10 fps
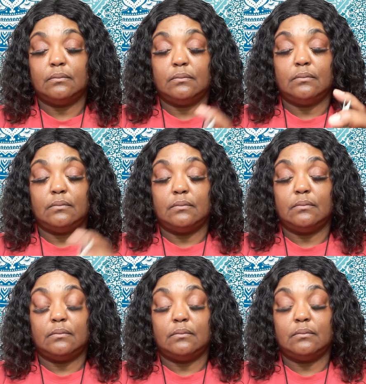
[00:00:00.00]

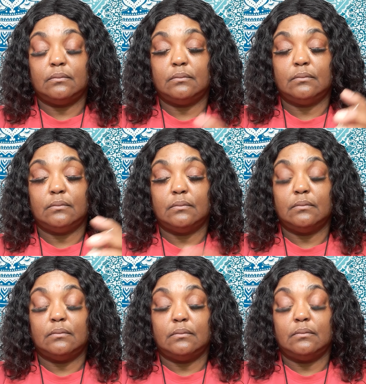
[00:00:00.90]

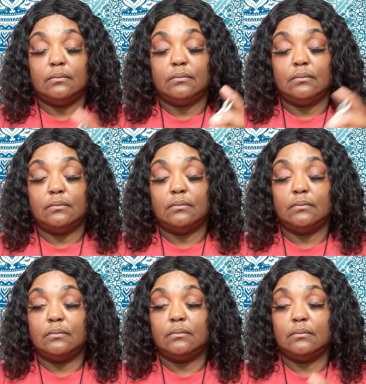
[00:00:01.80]

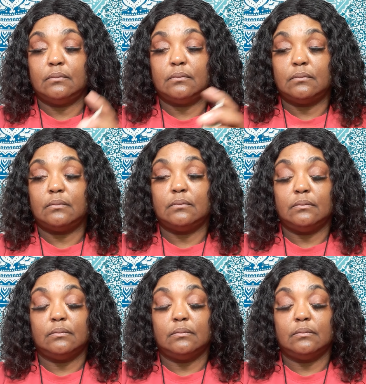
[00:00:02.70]
Nothing is said.